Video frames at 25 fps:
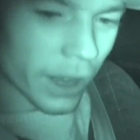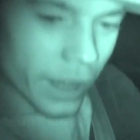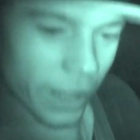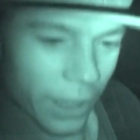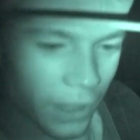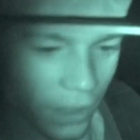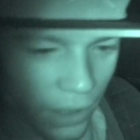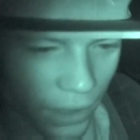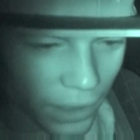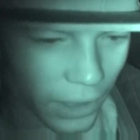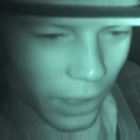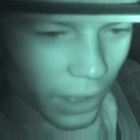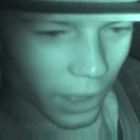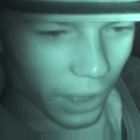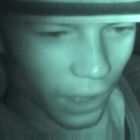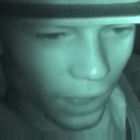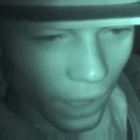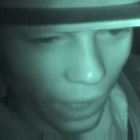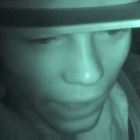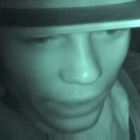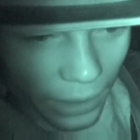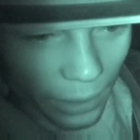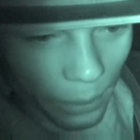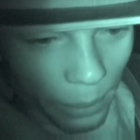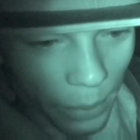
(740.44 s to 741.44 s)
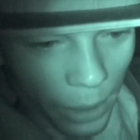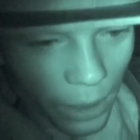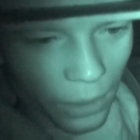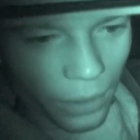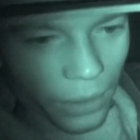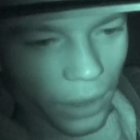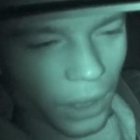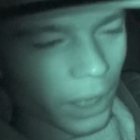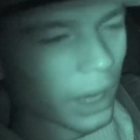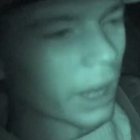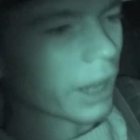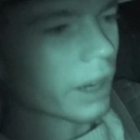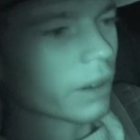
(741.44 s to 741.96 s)
It's the middle
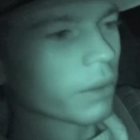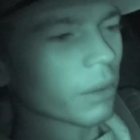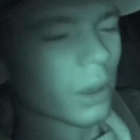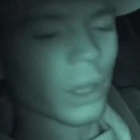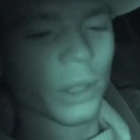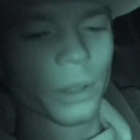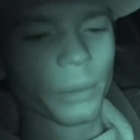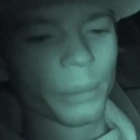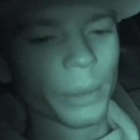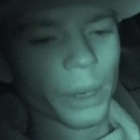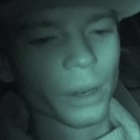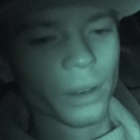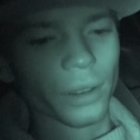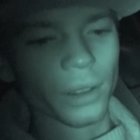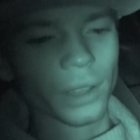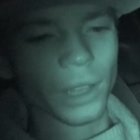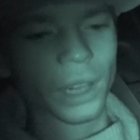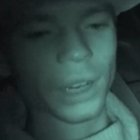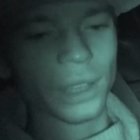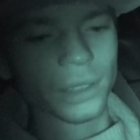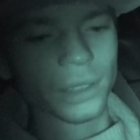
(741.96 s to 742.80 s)
of the night. Well, the middle of the